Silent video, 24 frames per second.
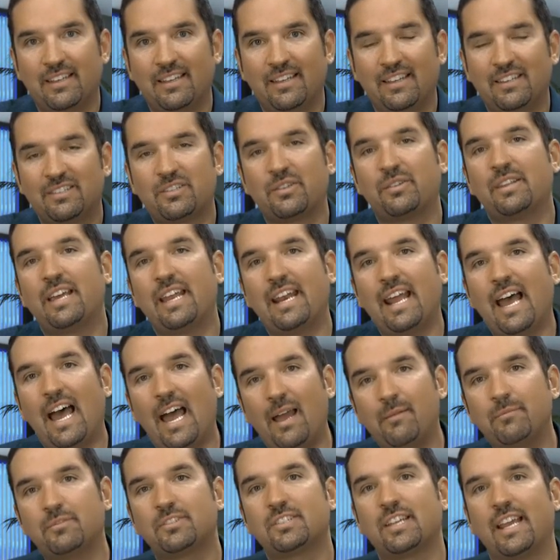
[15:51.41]
So then
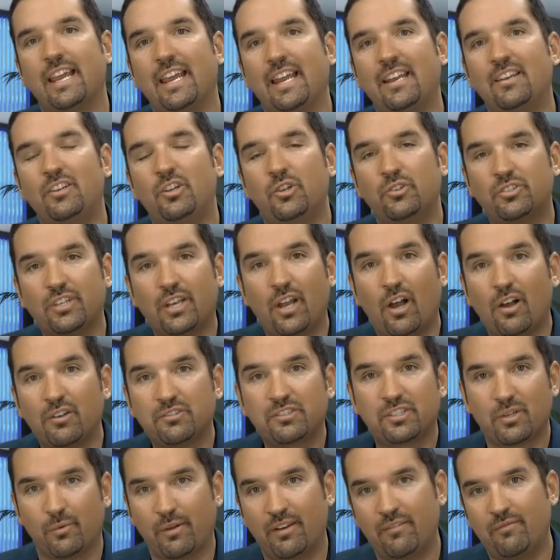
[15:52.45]
I'm saying you should
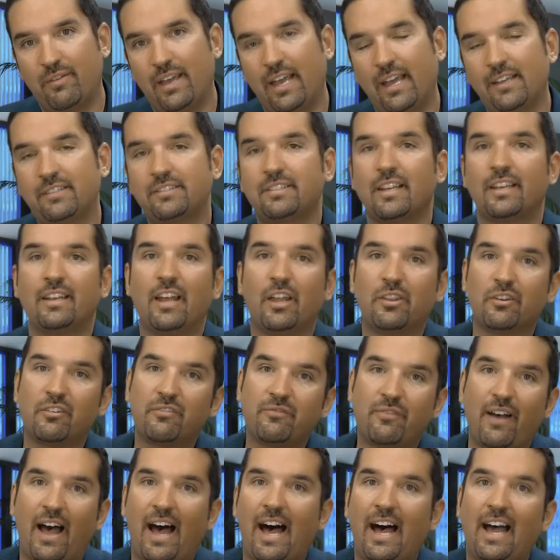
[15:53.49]
also invest another
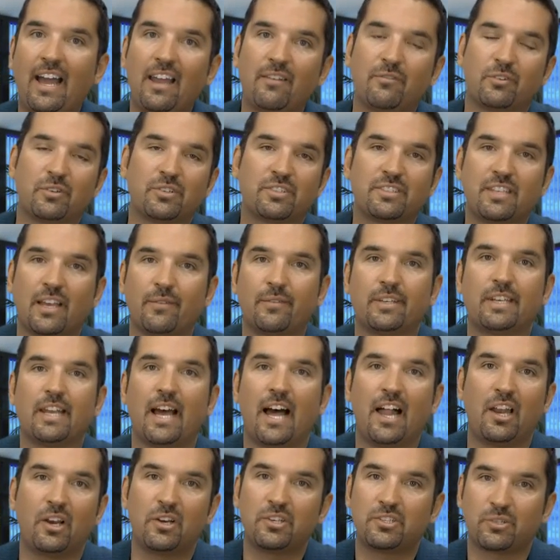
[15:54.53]
$5 or
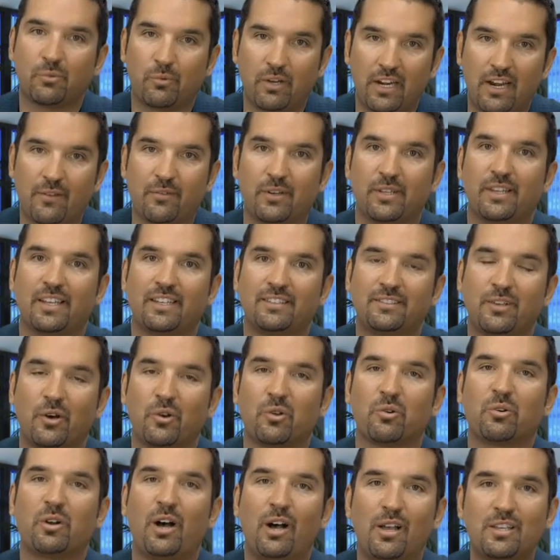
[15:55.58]
$7 or whatever the
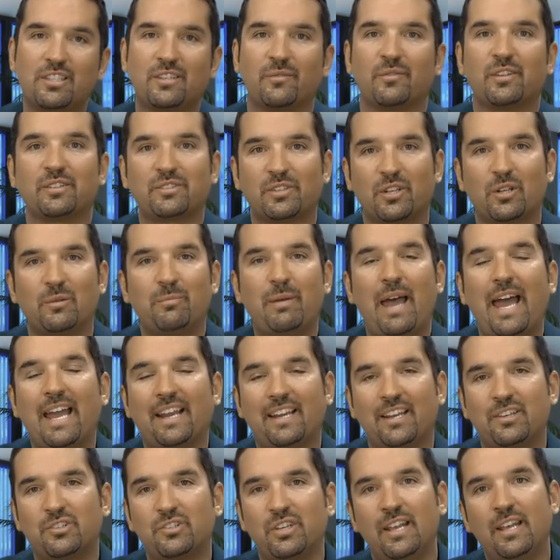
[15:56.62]
total cost of this little
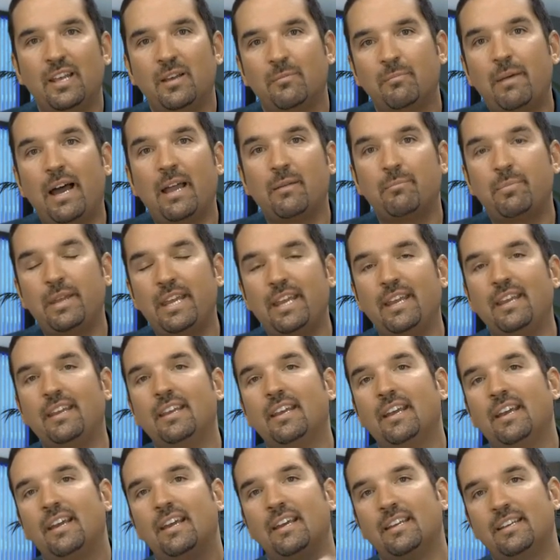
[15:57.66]
package might be
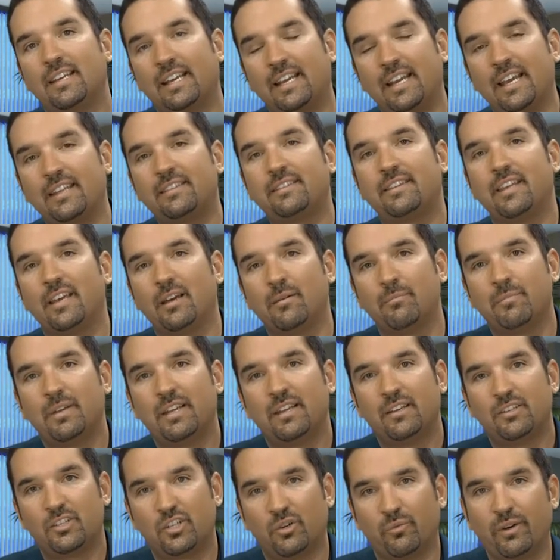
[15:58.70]
to get them
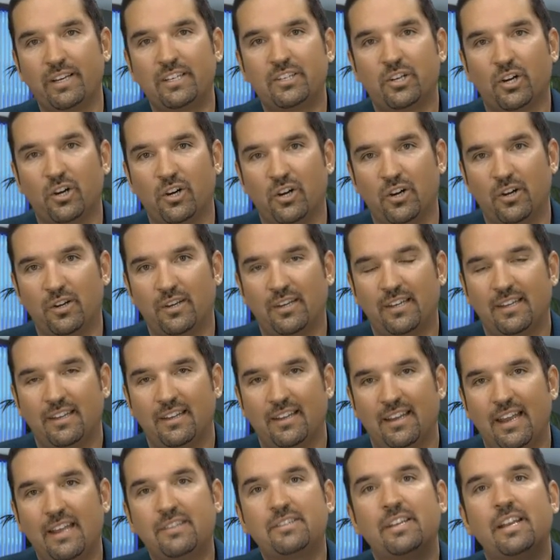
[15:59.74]
to return.
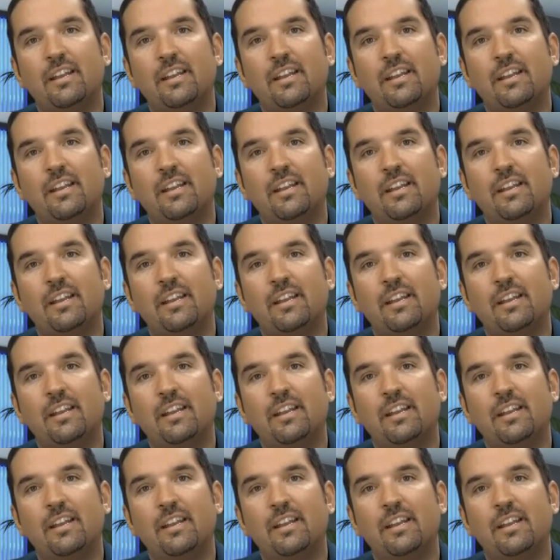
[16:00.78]
It's an